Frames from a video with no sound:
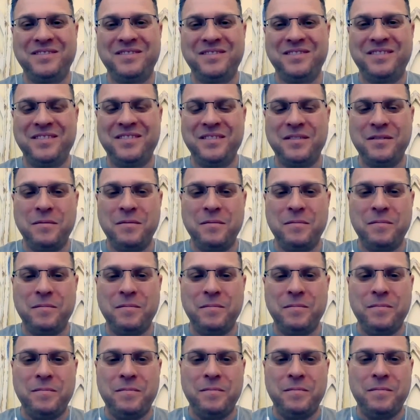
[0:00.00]

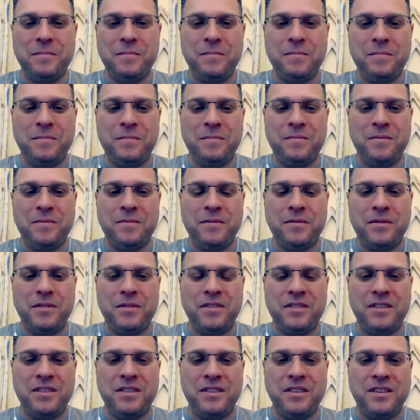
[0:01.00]

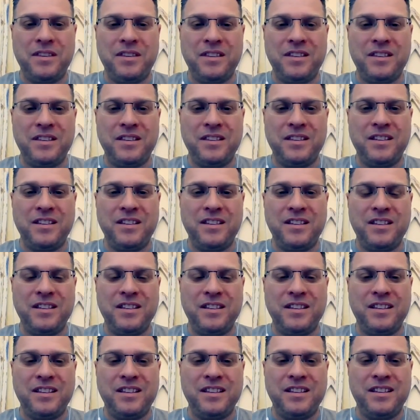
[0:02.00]

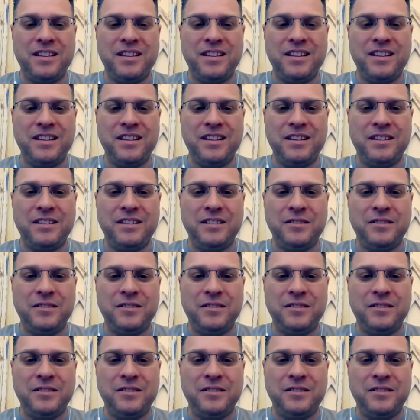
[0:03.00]
(not speaking)